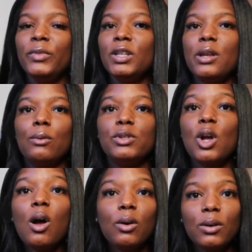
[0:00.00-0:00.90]
Don't
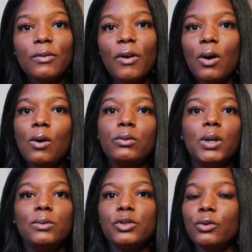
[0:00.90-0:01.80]
talk on the phone,
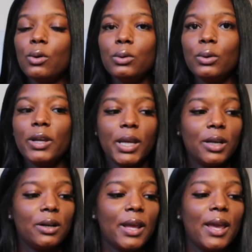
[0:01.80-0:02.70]
don't scroll on the
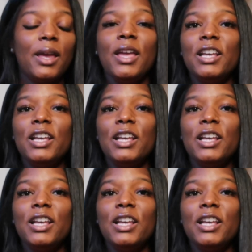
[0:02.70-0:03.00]
internet.